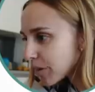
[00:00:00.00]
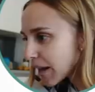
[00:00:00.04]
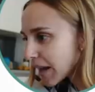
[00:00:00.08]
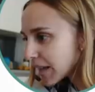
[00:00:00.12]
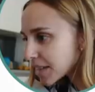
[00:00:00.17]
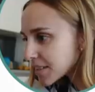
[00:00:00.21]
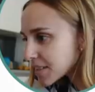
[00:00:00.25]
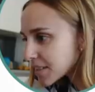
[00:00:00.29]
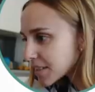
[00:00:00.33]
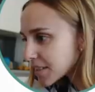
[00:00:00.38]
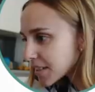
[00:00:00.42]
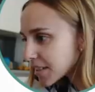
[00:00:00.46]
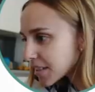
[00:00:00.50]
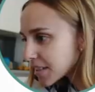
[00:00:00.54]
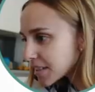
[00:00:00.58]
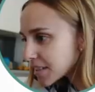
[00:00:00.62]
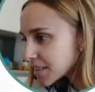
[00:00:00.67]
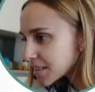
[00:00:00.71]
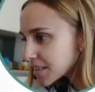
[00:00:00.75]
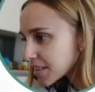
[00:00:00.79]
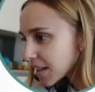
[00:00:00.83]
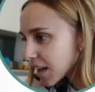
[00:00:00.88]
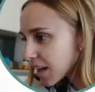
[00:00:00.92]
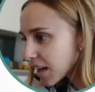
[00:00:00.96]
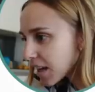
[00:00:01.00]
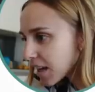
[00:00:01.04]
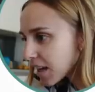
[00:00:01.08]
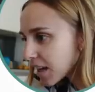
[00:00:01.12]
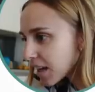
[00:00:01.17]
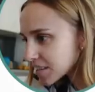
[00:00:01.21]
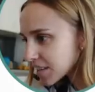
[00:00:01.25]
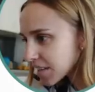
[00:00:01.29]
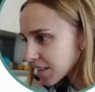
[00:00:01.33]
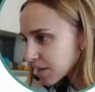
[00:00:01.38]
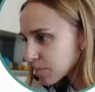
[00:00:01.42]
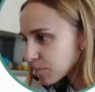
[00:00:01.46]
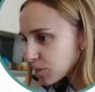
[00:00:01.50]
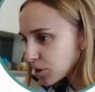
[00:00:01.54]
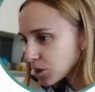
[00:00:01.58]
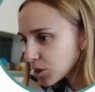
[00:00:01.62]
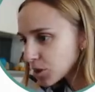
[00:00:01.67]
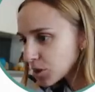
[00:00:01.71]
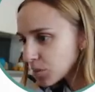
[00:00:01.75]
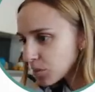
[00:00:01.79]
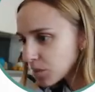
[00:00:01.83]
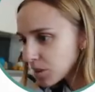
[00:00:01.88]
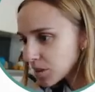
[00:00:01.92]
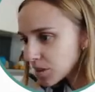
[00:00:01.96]
pattern is that? It's like a
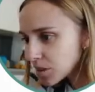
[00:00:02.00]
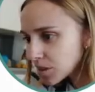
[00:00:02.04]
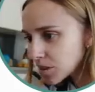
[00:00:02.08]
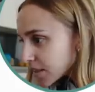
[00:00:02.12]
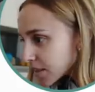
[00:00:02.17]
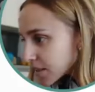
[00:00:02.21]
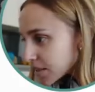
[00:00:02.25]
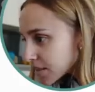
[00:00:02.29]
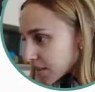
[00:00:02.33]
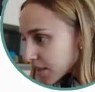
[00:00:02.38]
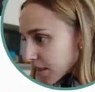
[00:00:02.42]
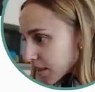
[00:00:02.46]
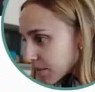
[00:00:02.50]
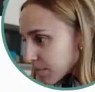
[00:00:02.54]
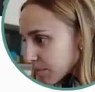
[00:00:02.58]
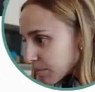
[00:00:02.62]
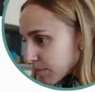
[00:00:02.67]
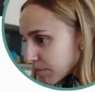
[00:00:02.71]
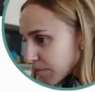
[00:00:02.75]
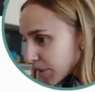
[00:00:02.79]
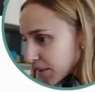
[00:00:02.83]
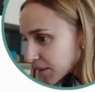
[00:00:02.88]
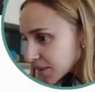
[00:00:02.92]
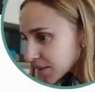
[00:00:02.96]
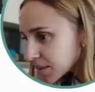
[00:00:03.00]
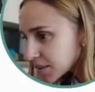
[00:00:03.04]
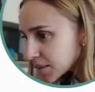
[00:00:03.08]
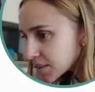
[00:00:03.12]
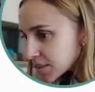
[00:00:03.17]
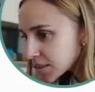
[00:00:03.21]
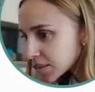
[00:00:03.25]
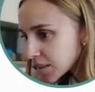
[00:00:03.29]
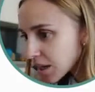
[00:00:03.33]
blue. Is it buttoned